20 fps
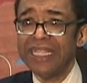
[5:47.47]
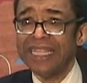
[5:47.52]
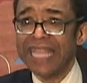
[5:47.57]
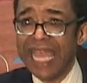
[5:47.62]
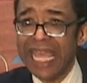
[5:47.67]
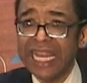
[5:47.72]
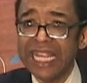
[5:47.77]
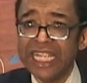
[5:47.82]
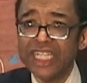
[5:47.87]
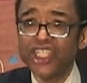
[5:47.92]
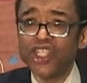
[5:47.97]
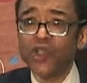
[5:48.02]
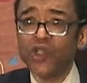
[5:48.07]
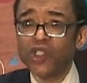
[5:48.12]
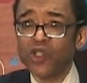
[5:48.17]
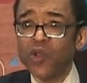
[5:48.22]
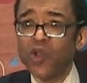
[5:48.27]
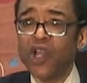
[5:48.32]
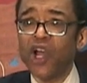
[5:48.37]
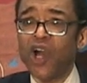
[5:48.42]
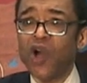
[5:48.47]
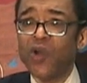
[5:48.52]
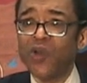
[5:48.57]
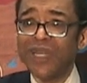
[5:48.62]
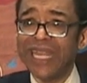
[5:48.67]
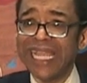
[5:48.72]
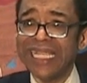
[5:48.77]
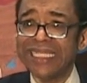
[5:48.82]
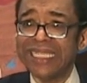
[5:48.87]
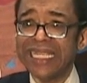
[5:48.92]
That is your
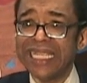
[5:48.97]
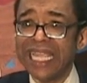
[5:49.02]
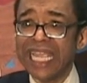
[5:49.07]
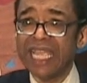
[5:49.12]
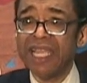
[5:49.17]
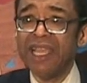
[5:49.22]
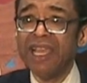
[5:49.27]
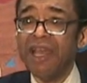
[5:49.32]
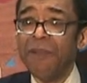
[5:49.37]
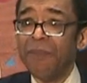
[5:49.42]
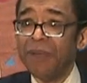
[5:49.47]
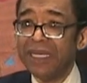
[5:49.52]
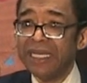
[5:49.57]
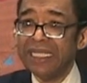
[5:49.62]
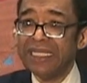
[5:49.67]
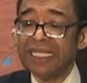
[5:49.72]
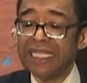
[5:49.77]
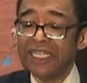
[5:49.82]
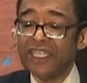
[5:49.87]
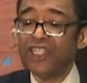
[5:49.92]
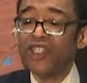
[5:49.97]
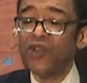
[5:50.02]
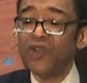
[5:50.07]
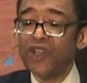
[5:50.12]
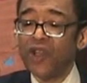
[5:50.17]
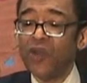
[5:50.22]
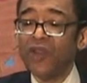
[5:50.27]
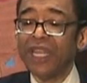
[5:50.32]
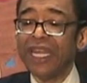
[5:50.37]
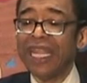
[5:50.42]
so-called nesting egg. But listen, did you
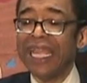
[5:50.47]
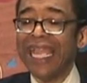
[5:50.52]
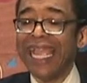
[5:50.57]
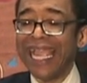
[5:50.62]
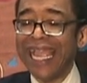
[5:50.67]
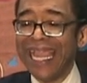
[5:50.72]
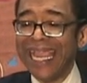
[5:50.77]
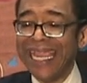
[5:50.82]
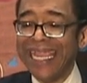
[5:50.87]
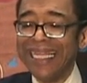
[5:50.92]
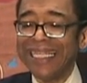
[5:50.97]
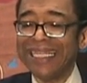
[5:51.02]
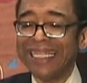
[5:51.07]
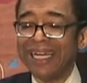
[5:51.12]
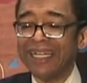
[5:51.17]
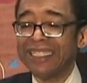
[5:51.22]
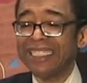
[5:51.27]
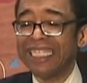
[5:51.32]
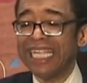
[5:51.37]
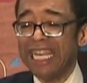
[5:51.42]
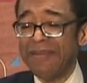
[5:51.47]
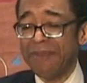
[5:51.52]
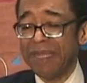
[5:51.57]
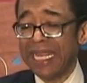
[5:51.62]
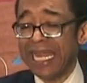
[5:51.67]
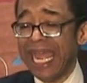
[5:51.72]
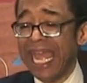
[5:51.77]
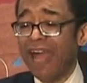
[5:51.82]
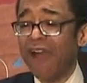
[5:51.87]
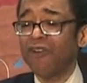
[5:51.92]
know that 8 or 10
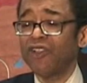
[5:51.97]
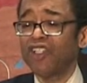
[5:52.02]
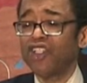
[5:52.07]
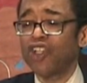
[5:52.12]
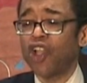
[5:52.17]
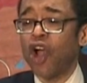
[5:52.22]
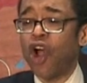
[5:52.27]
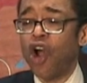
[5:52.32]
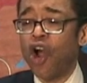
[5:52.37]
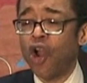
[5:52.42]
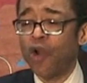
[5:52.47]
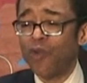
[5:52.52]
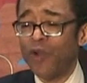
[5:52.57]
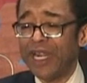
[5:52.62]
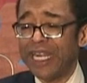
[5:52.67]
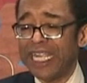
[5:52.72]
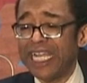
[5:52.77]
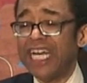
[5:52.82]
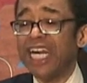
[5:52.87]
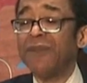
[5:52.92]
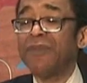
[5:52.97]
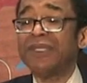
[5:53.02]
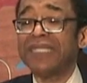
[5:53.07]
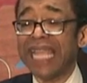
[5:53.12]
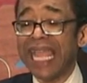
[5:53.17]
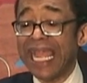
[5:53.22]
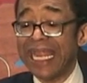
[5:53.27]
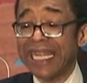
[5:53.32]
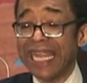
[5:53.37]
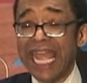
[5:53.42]
million houses are already
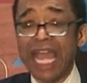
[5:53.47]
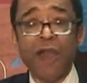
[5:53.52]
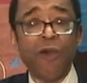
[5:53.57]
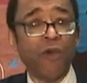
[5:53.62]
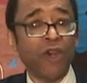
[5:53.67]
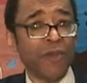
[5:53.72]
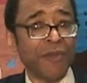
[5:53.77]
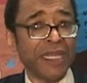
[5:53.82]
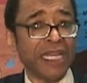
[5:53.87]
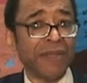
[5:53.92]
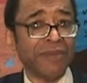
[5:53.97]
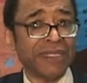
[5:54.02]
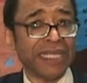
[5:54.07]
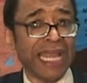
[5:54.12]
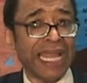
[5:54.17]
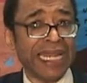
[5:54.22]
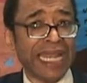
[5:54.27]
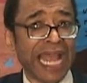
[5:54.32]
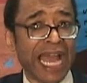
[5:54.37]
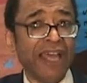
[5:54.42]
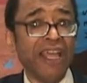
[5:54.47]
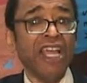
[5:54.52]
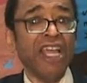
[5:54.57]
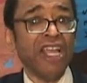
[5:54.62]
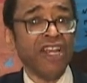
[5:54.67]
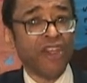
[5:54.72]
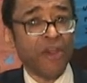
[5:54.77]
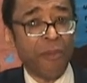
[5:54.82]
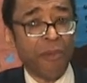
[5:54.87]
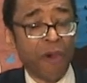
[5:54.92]
upside down? What do you mean upside down?
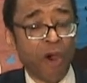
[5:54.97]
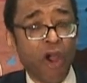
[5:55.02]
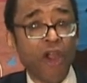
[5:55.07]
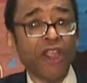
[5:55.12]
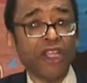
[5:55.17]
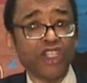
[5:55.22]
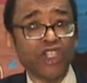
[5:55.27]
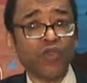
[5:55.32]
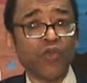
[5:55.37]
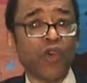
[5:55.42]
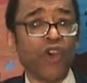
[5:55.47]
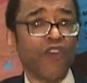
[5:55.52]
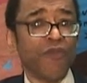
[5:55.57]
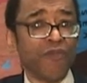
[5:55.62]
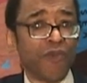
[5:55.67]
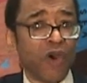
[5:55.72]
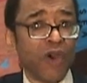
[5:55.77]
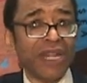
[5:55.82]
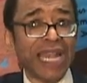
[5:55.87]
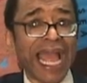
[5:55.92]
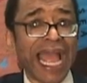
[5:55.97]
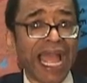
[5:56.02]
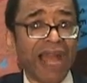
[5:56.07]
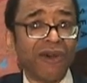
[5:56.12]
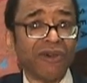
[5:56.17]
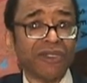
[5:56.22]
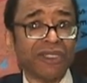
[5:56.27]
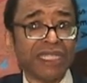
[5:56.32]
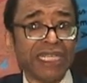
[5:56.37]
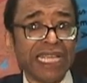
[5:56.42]
The mortgage is worth more than the
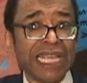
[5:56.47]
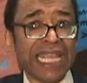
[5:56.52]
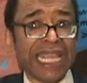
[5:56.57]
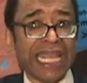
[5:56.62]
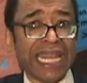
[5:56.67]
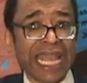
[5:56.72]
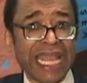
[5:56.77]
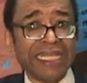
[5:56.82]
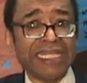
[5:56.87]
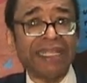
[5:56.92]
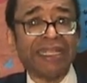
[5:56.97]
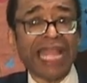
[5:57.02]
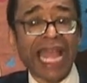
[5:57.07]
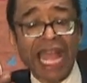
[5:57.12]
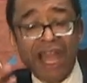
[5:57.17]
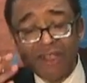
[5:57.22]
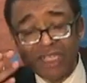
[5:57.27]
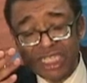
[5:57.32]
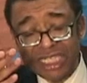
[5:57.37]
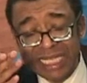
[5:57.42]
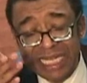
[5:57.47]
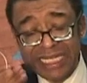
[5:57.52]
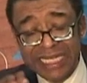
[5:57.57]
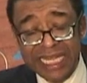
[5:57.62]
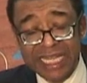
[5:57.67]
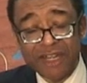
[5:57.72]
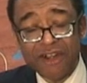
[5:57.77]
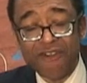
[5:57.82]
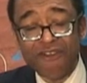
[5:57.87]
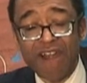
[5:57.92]
house. And as the houses
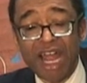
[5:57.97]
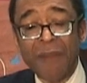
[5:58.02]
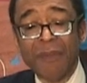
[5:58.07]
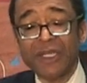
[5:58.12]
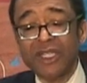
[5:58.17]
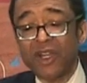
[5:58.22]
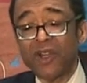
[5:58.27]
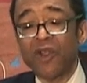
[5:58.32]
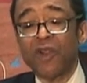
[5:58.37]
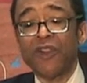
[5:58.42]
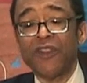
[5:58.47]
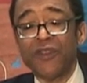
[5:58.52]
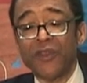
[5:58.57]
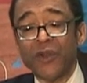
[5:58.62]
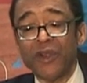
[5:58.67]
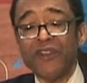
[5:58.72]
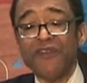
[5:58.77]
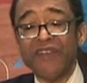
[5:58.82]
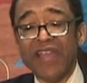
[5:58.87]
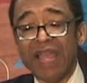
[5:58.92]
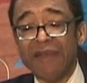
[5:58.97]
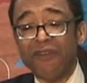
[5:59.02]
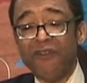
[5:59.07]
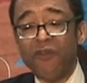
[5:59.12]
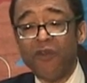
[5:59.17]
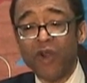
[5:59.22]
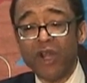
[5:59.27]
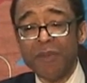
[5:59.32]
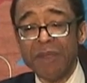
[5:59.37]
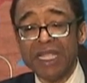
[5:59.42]
continue to drop, it's going to go to 35 or
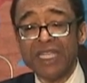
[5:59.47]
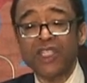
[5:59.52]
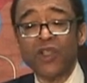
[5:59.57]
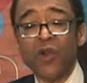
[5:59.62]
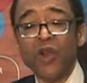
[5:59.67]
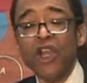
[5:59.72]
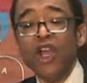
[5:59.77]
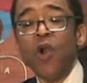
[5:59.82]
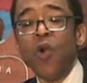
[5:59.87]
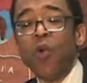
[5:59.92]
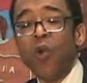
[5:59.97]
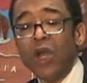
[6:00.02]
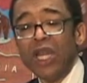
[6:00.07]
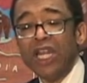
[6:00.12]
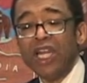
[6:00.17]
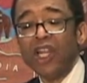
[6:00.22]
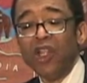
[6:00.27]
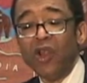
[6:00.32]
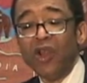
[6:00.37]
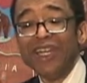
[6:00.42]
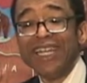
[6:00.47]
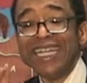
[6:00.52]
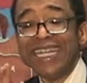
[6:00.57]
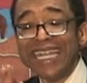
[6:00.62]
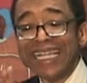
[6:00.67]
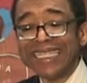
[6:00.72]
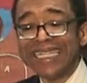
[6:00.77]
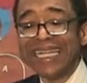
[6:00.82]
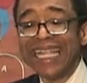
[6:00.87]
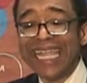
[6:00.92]
40 million. So what little
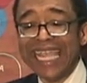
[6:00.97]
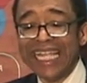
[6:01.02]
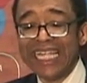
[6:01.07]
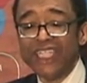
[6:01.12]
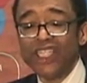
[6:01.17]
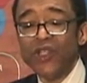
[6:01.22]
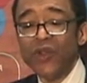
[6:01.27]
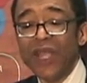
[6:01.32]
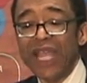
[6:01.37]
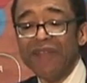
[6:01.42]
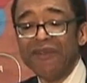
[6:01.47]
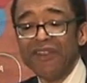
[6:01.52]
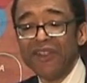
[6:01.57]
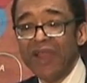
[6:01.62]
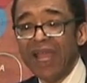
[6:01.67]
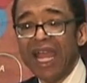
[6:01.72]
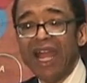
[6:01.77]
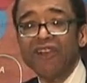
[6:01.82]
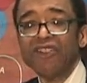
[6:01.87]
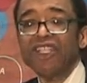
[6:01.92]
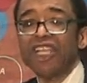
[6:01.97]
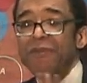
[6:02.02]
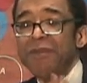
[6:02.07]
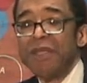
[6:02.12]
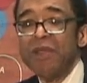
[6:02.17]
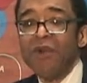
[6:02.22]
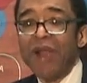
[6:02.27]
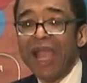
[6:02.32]
nesting egg that you have in your house, it'll be